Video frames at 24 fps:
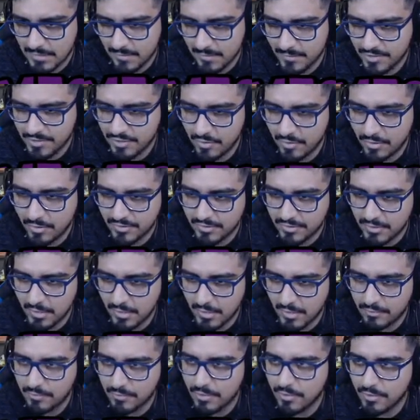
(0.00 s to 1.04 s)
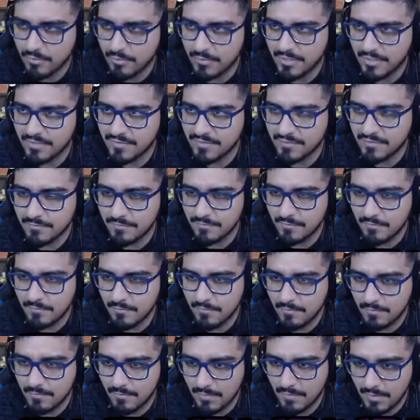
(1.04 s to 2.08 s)
just go into Kaguro because...
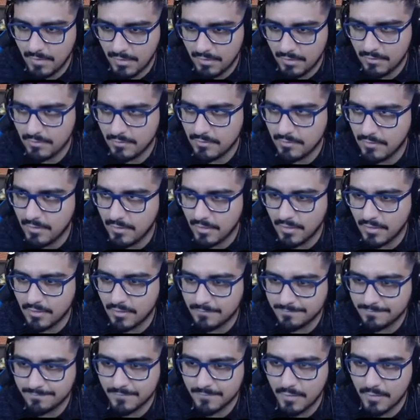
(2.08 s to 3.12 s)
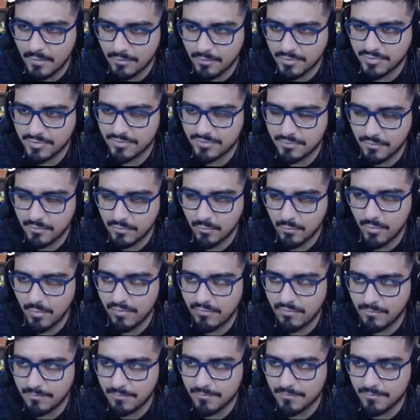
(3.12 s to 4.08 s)
Yeah, and I'll just Thunder Wave him.